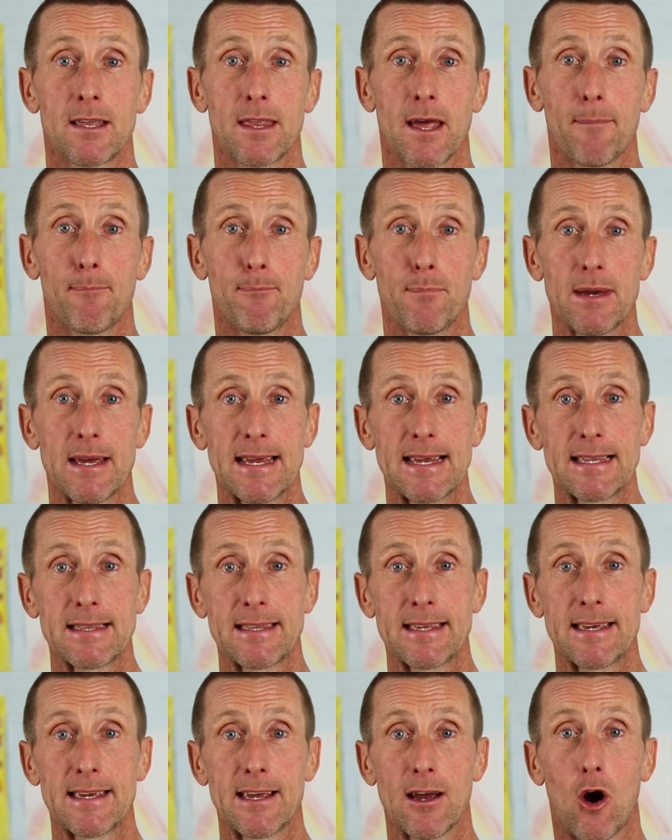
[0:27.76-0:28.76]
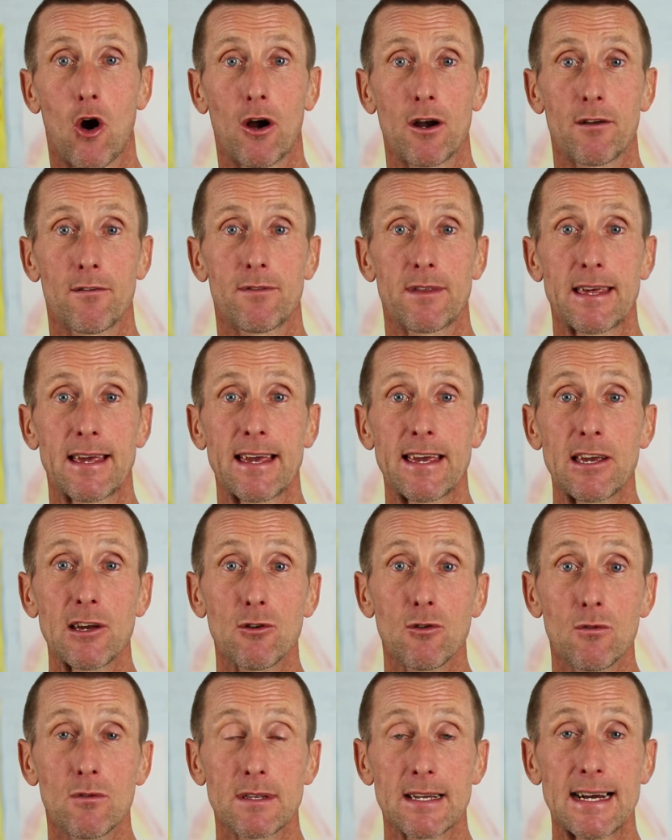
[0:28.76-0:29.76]
That being the height of the
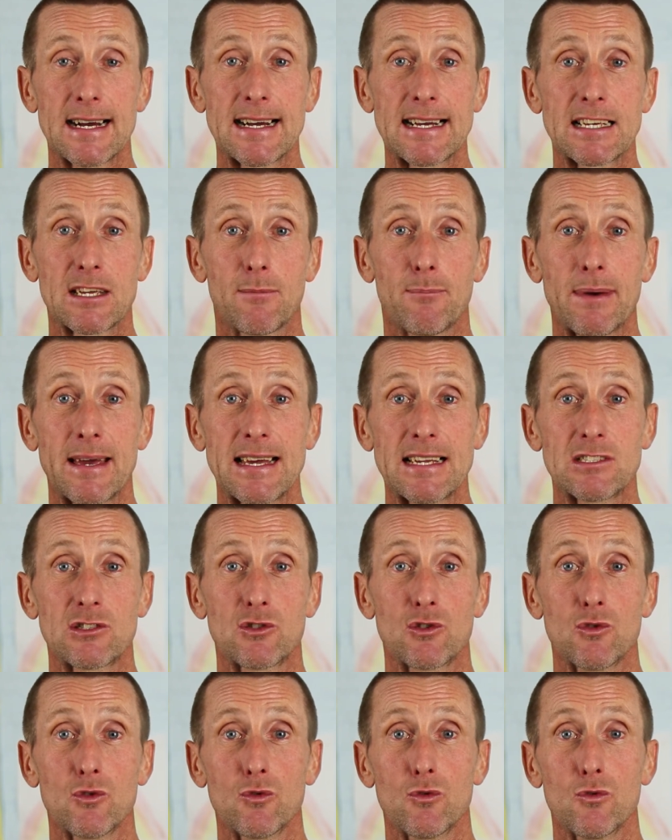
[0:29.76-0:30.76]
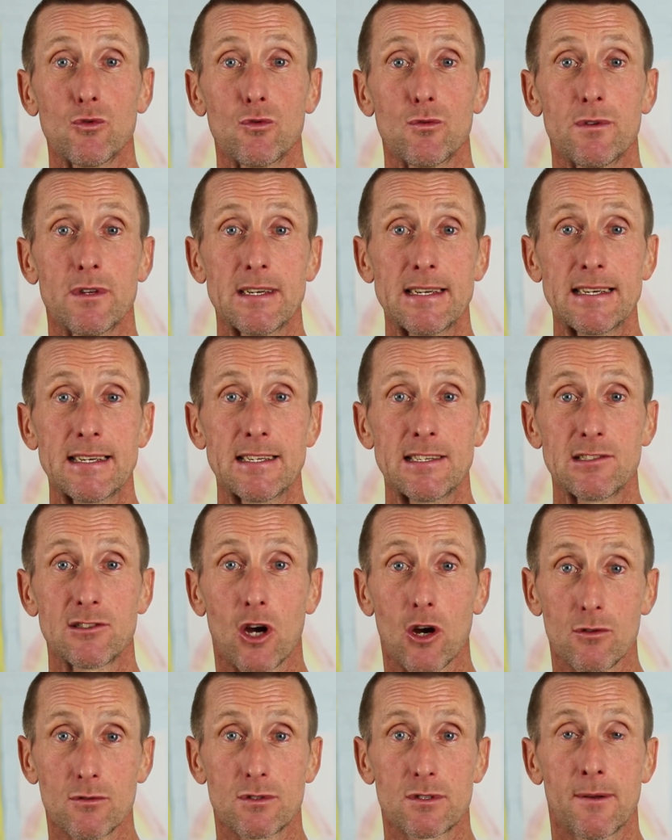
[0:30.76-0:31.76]
heel compared to the
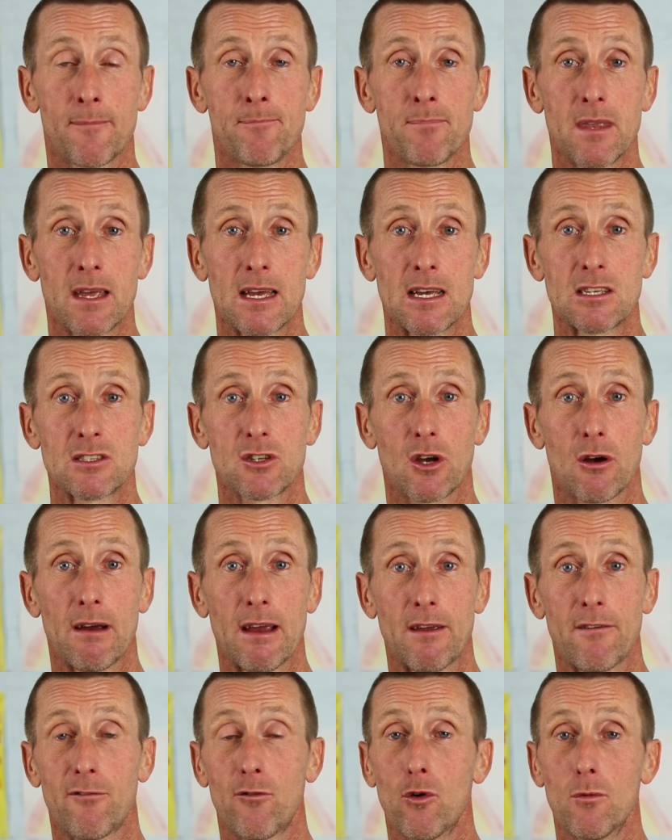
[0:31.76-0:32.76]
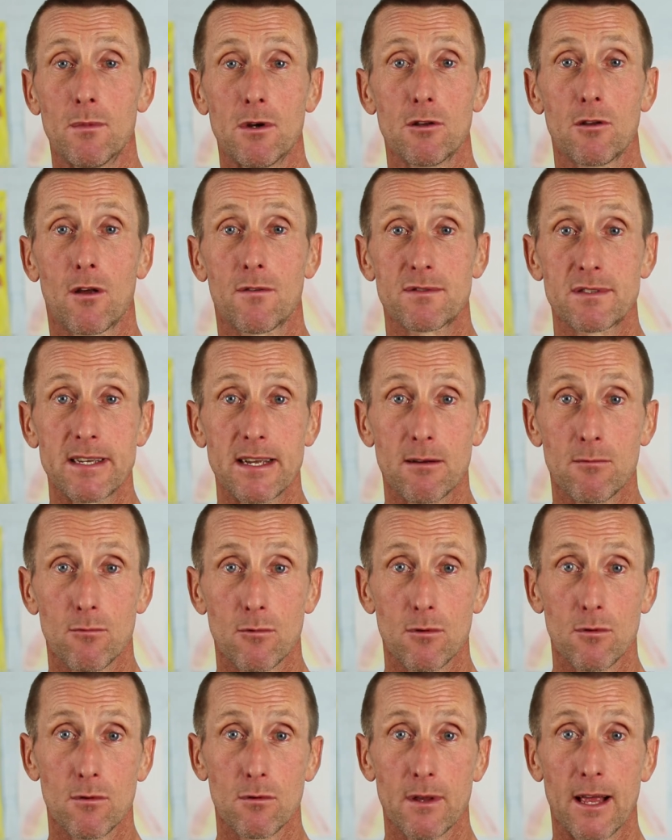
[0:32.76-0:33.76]
toes. So a 4mm offset
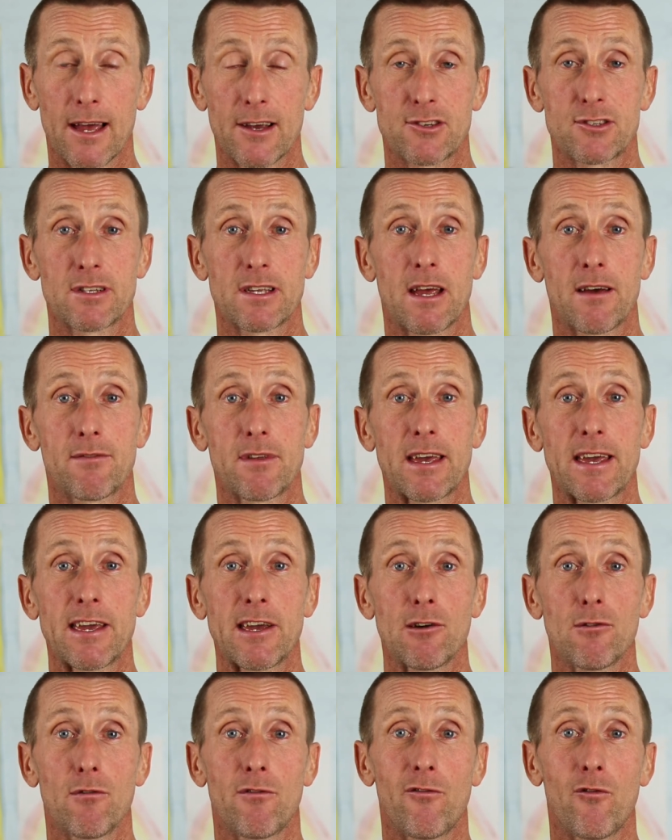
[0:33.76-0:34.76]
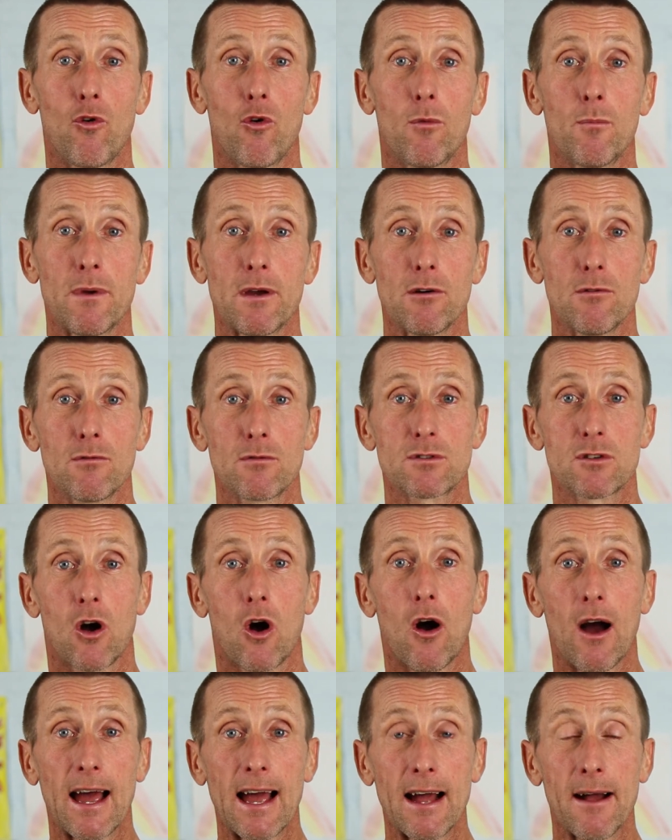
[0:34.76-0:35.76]
will actually have the heel 4mm
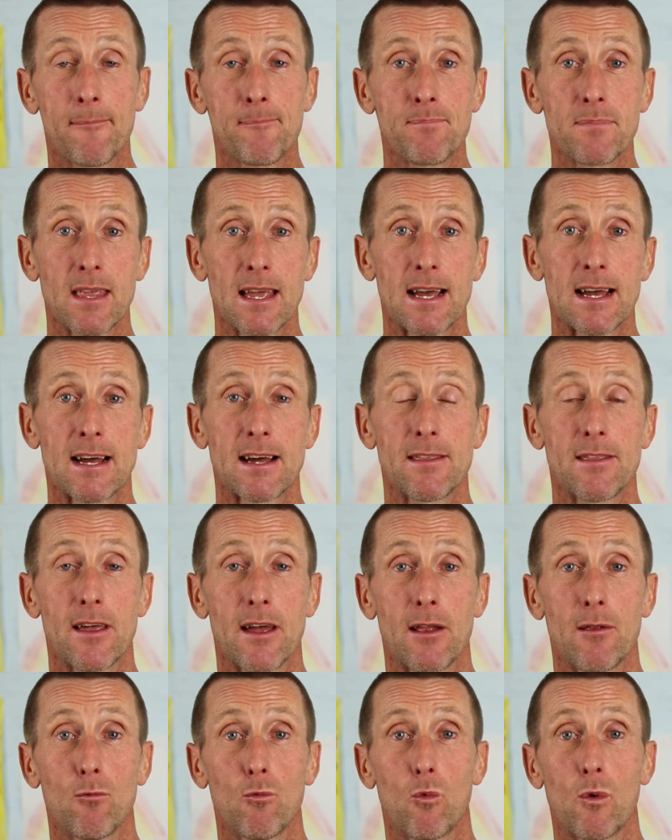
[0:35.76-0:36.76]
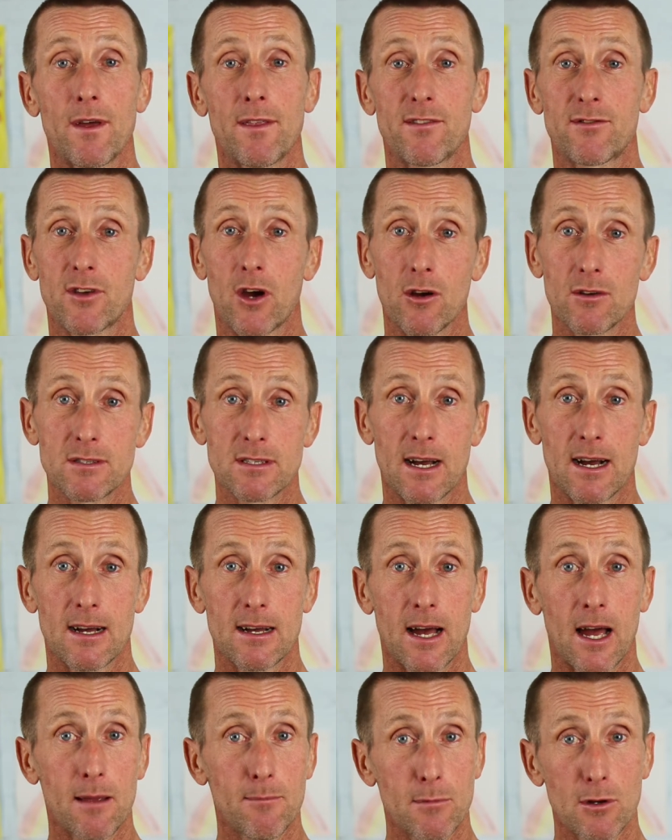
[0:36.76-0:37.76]
higher than where the toes
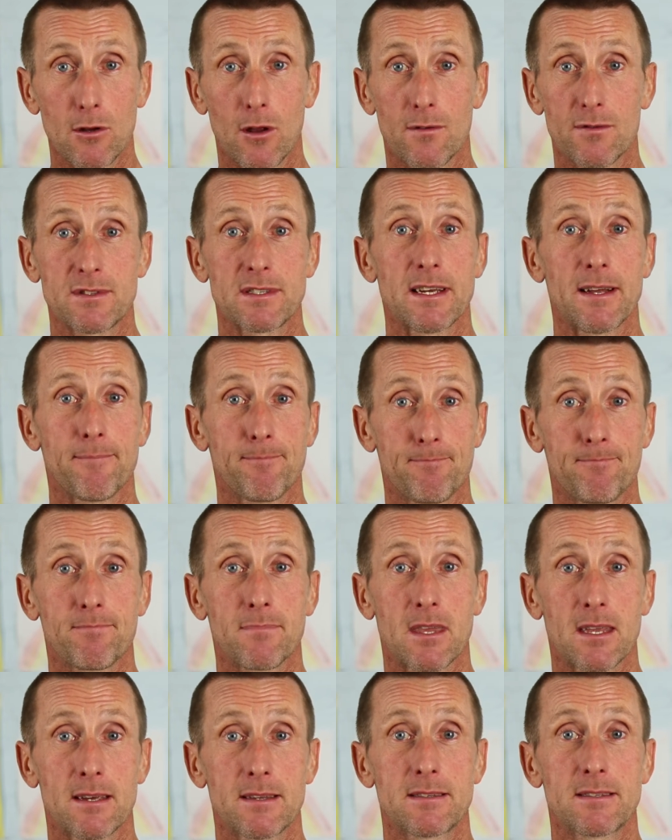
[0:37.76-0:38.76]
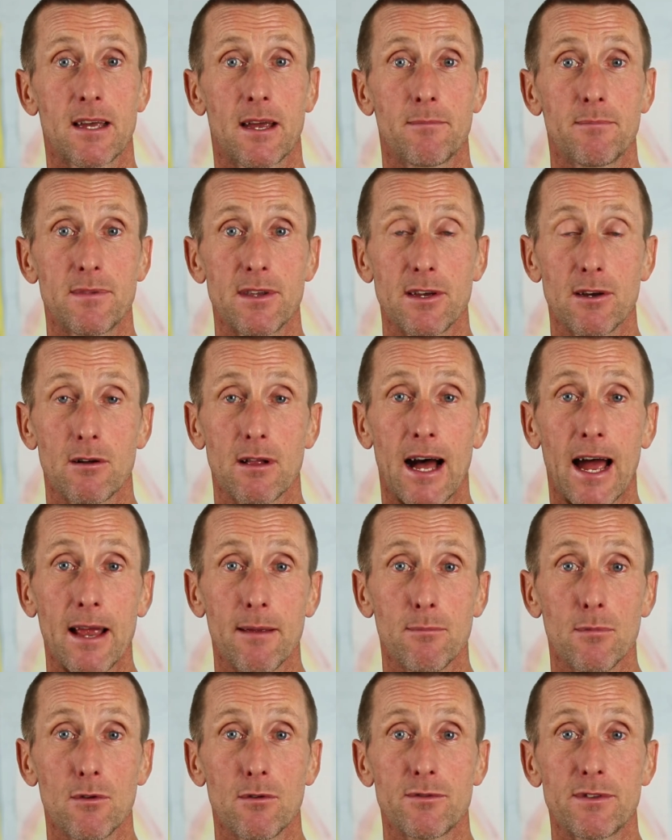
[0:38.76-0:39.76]
are. 8mm offset, same deal,
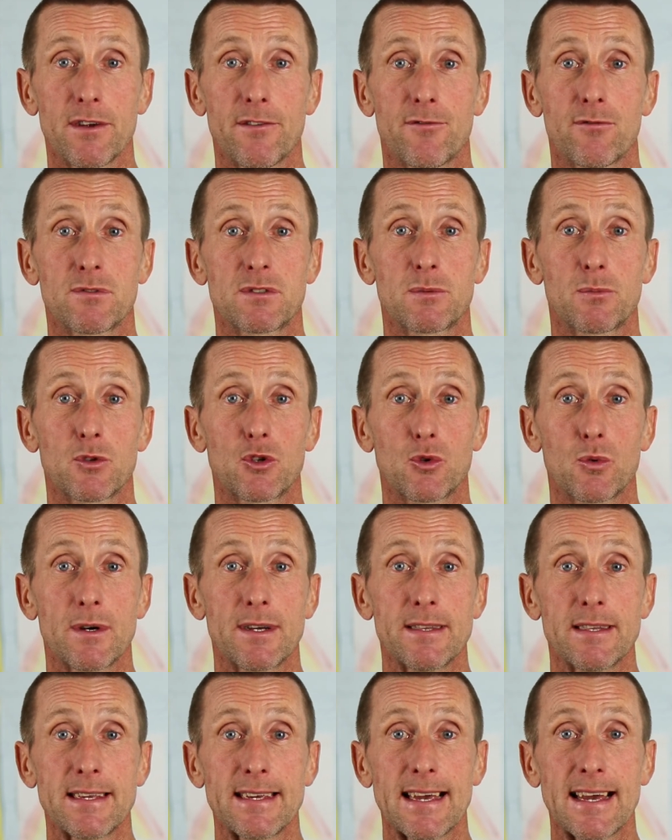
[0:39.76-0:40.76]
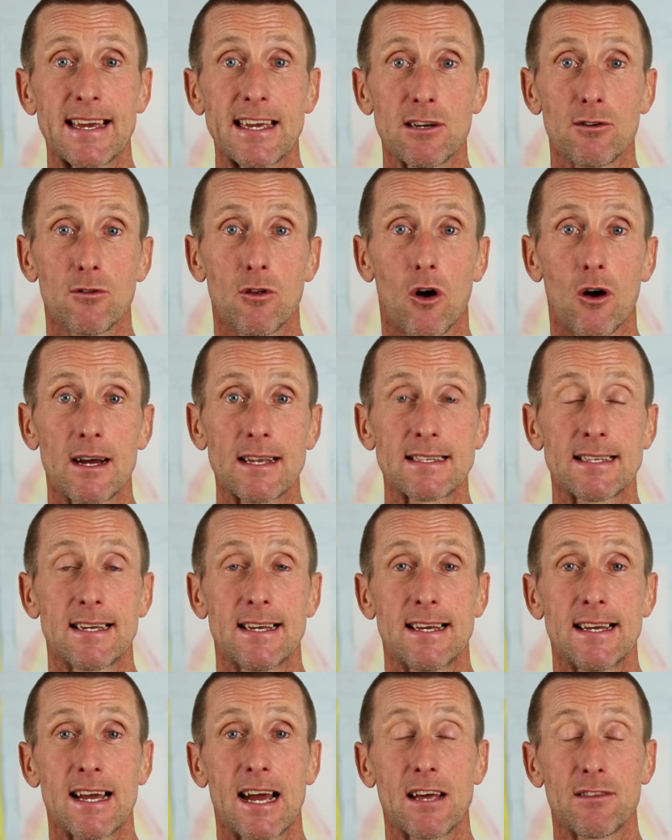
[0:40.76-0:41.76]
8mm difference between the heel height
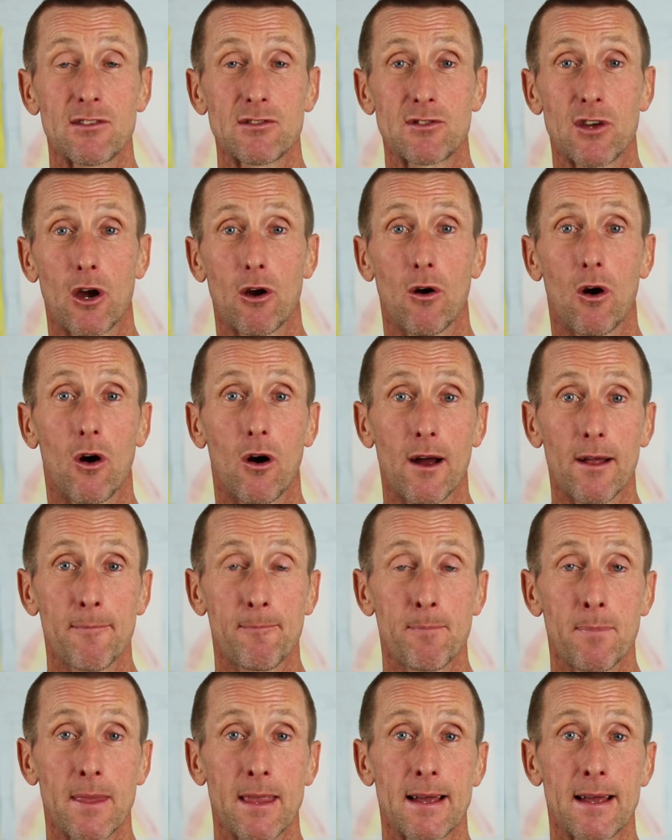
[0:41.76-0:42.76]
and the toe height.